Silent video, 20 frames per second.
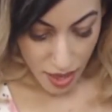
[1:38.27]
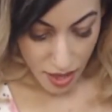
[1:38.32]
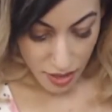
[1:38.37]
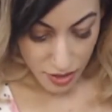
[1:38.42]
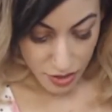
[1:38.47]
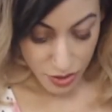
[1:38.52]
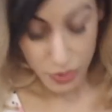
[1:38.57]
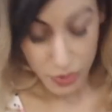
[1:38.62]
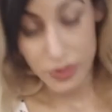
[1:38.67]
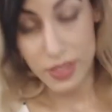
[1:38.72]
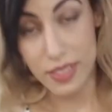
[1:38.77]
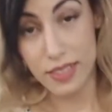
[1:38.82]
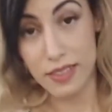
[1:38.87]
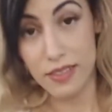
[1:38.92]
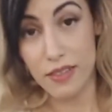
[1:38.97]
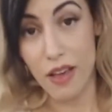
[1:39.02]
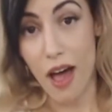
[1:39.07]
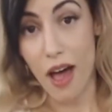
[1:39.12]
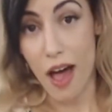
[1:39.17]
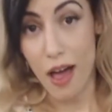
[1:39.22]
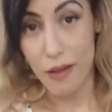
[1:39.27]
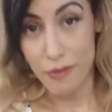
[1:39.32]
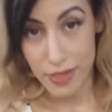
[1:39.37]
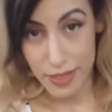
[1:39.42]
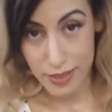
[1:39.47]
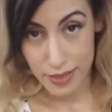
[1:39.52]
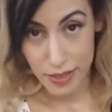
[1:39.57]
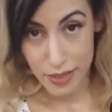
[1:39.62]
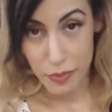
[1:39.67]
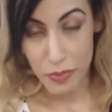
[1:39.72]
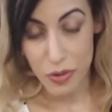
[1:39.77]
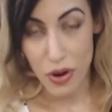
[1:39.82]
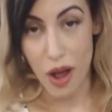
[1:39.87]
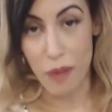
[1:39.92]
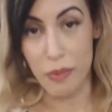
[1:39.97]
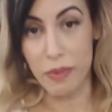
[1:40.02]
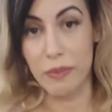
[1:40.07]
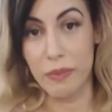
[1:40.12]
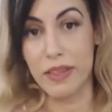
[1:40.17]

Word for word: So, this is obviously a problem,